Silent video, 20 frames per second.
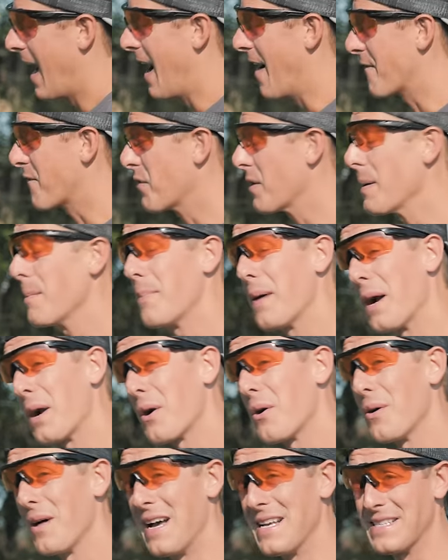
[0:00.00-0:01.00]
every
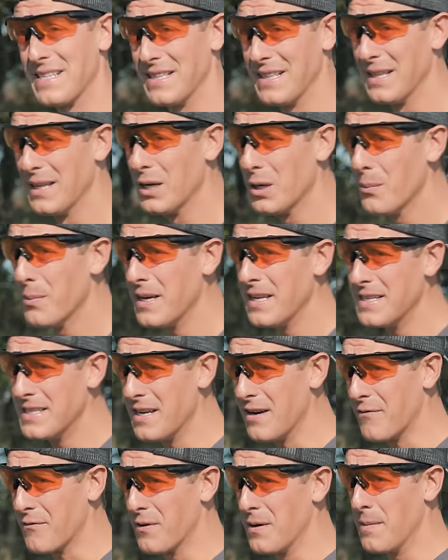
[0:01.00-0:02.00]
barrel has a little bit
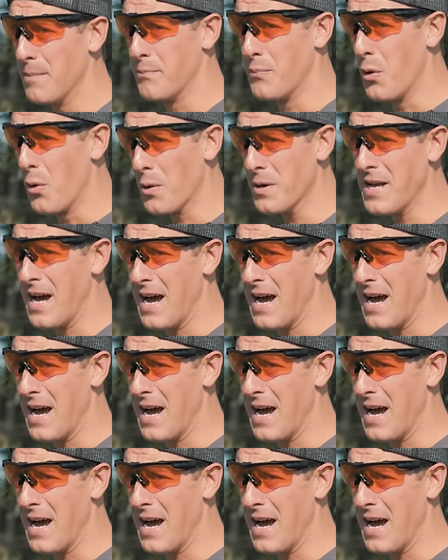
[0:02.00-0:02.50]
different bore